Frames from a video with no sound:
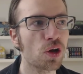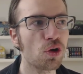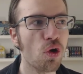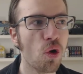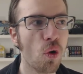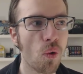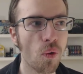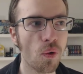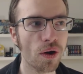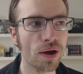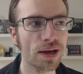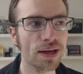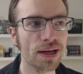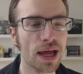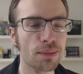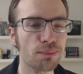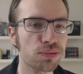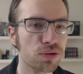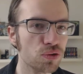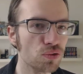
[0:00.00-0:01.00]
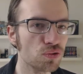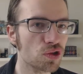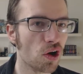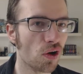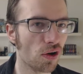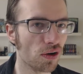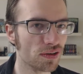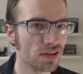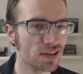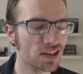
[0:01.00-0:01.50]
Coin and
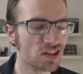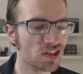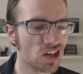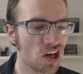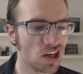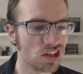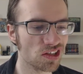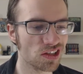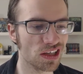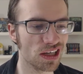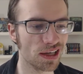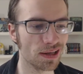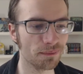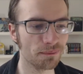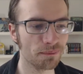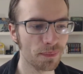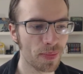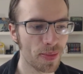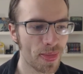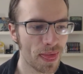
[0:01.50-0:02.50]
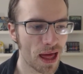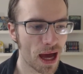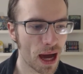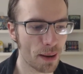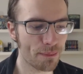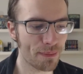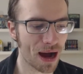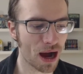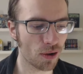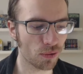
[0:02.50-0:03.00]
Plutarch discussing
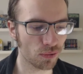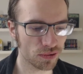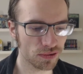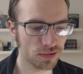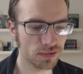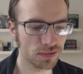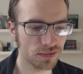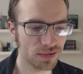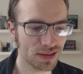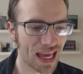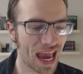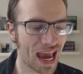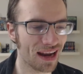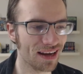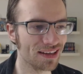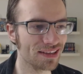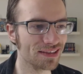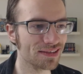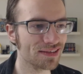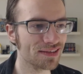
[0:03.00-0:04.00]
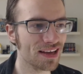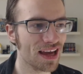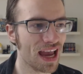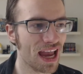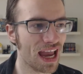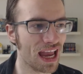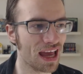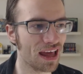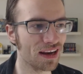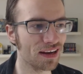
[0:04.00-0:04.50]
about Katniss,
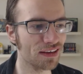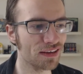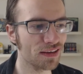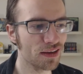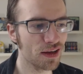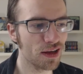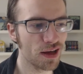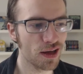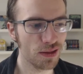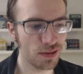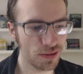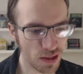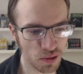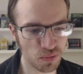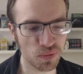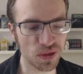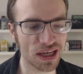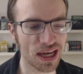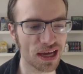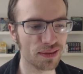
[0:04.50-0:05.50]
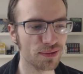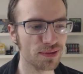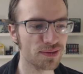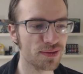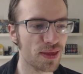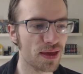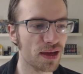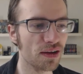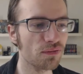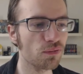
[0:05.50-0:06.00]
and then we get this
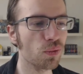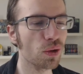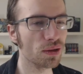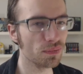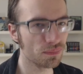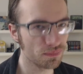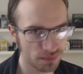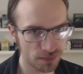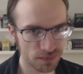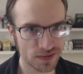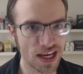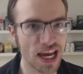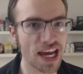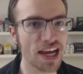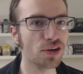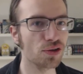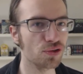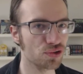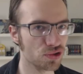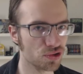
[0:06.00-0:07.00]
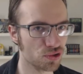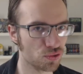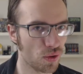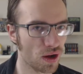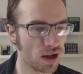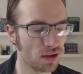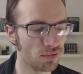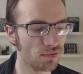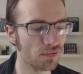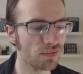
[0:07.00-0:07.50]
thing of, well, take her to
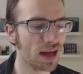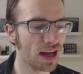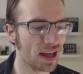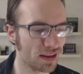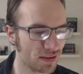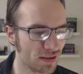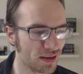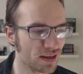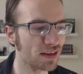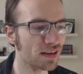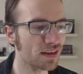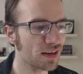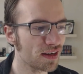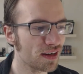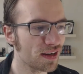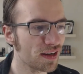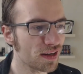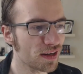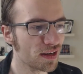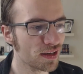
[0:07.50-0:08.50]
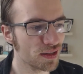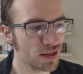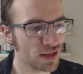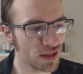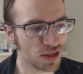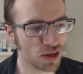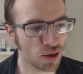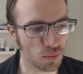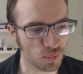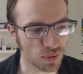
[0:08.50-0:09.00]
twelve, and then,
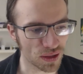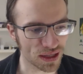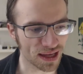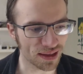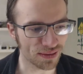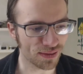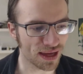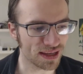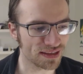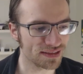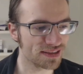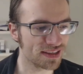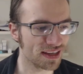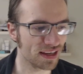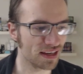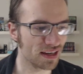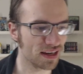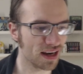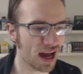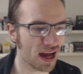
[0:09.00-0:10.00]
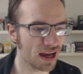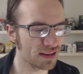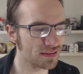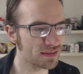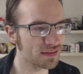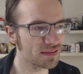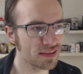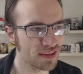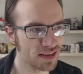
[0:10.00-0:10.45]
you know, we get that scene. I,